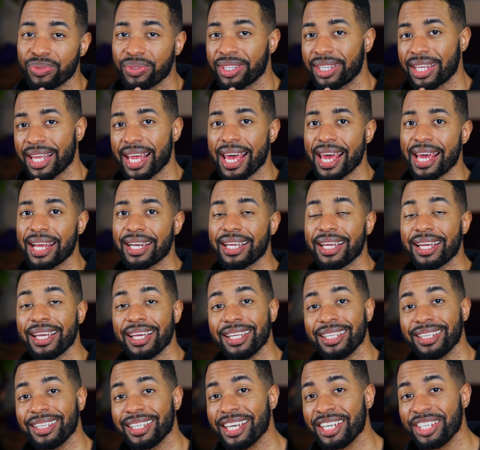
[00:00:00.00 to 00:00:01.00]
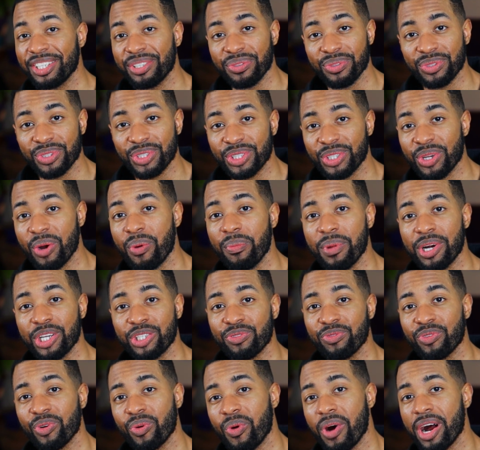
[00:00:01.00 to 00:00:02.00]
with that. Thank you so
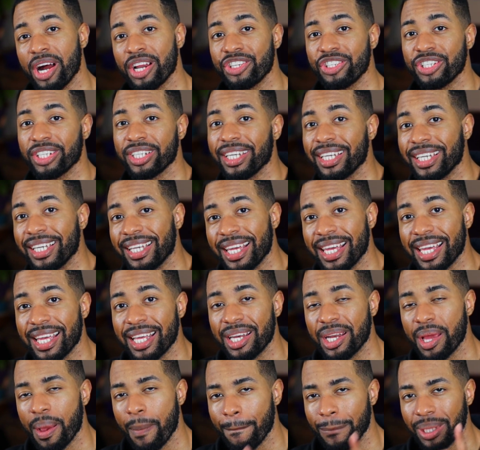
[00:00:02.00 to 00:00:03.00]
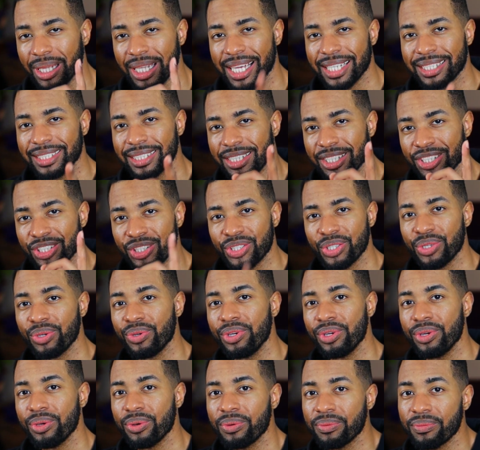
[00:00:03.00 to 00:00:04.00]
much for watching again. Blessings to
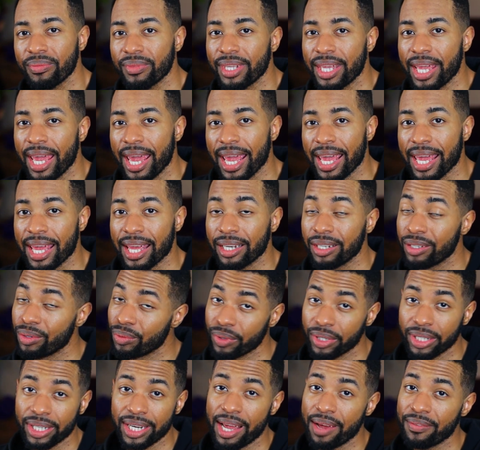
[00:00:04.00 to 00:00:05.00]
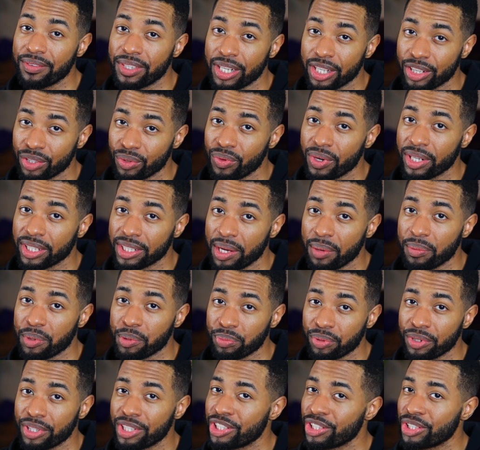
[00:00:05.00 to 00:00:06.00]
you. And we're going to have another one coming
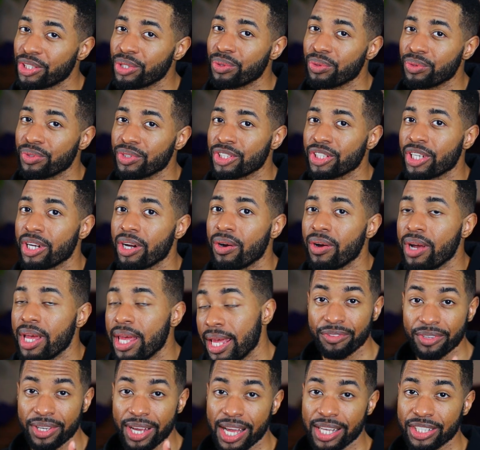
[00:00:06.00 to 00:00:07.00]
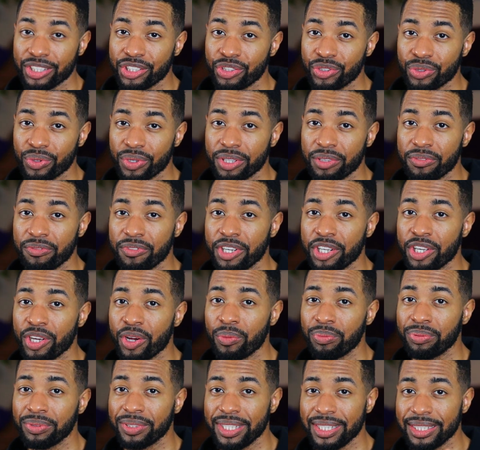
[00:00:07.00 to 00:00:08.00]
pretty soon. So if you guys enjoyed the
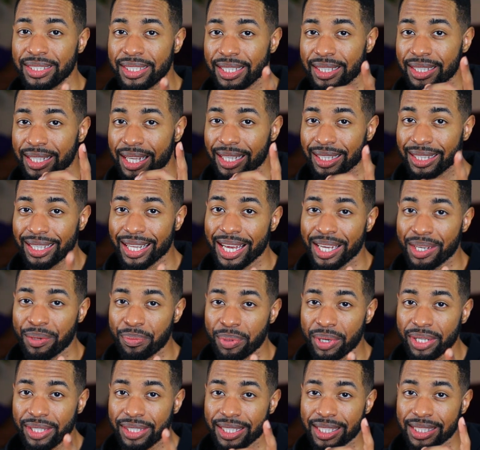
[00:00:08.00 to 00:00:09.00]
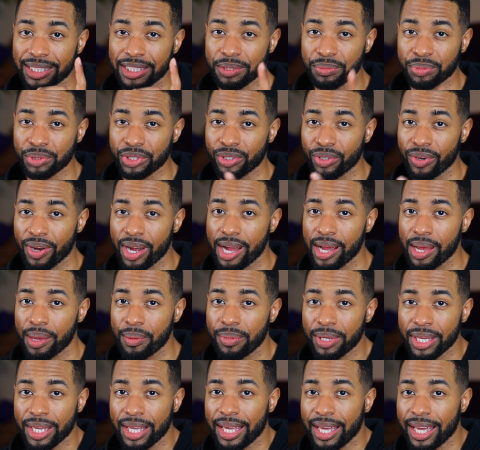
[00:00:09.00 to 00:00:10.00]
video, please hit that like button and
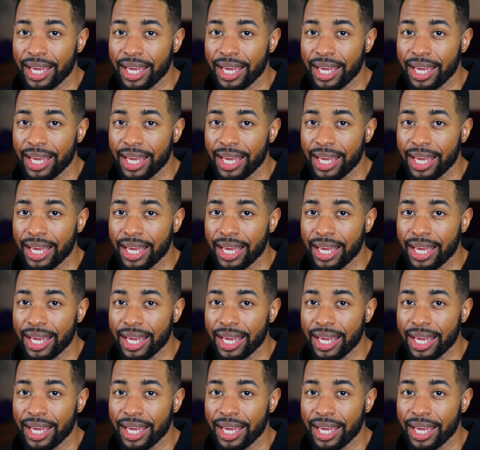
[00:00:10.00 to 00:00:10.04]
subscribe